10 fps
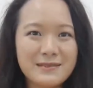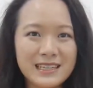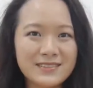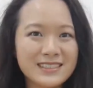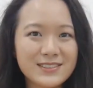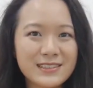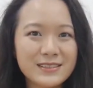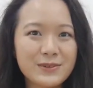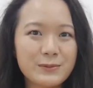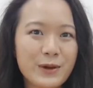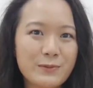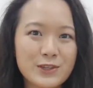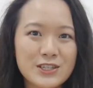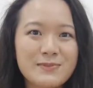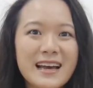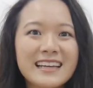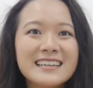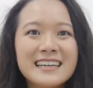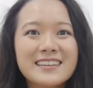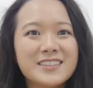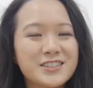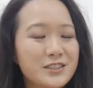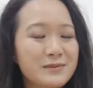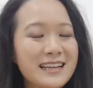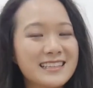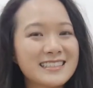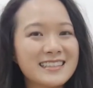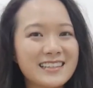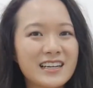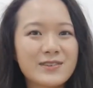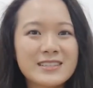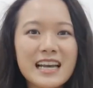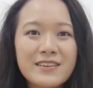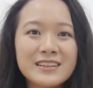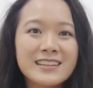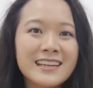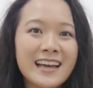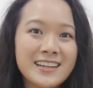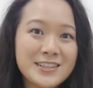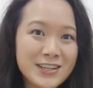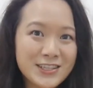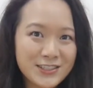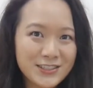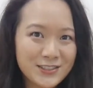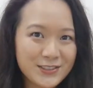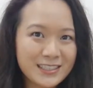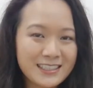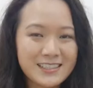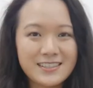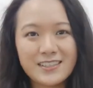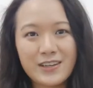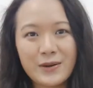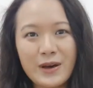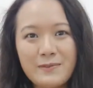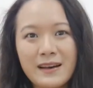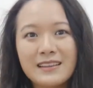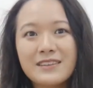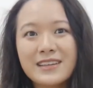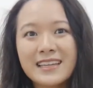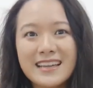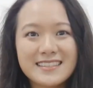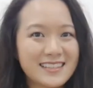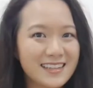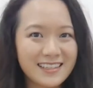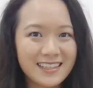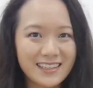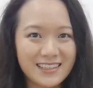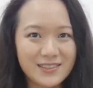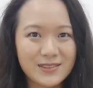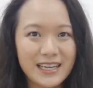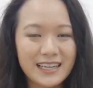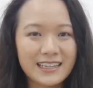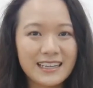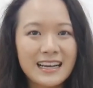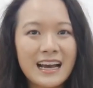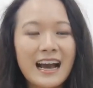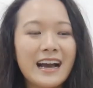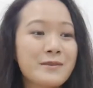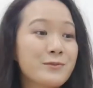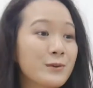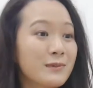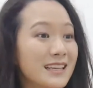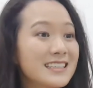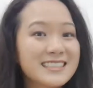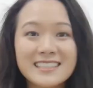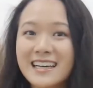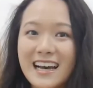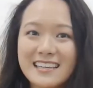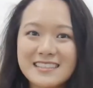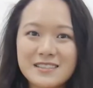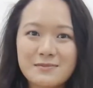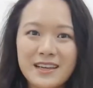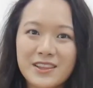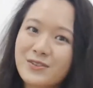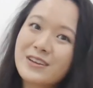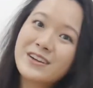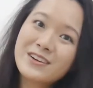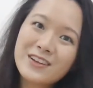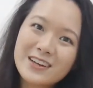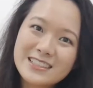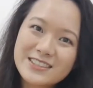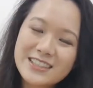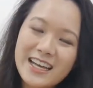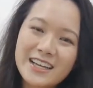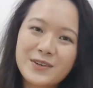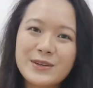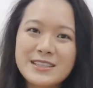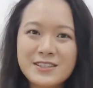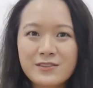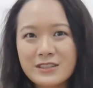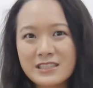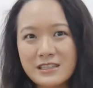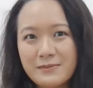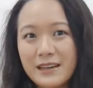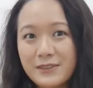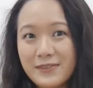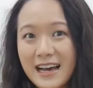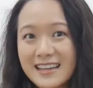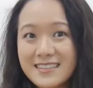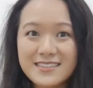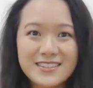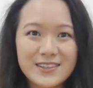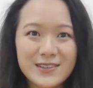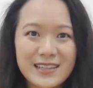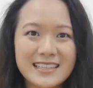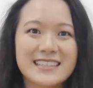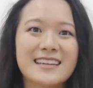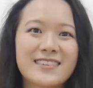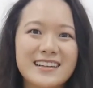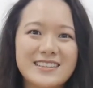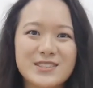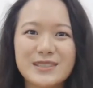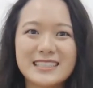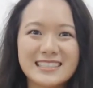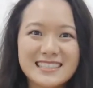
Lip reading: my name is Sulin from Great British Mag, the digital magazine that covers everything an international student needs to know about living and studying in the UK. I am from Malaysia. I did my 3-year law degree at Queen's University Belfast, so let's get right into it.